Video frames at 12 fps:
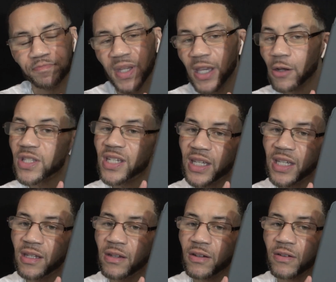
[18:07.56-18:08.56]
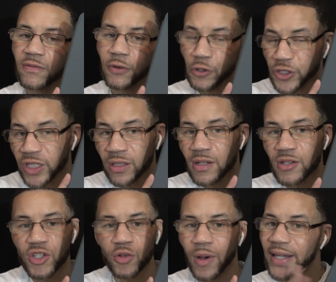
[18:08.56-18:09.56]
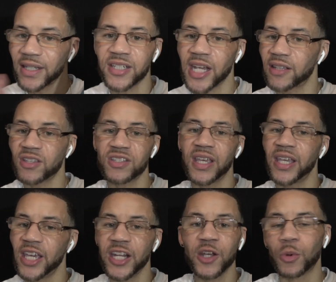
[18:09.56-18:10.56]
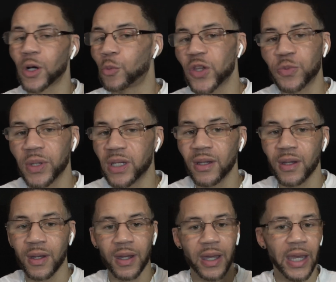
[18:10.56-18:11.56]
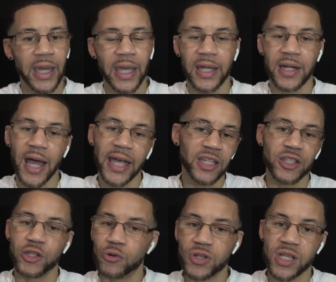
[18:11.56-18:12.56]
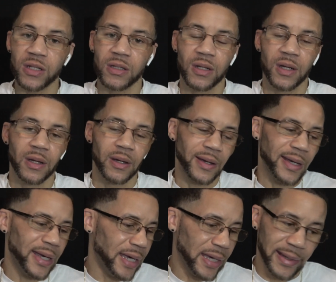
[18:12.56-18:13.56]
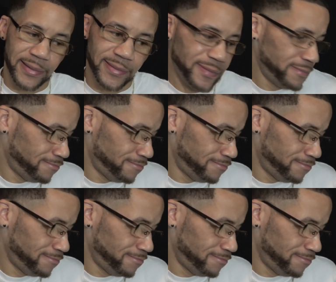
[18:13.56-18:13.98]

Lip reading: LTE version. So I can take this thing anywhere with me and I can use it. And,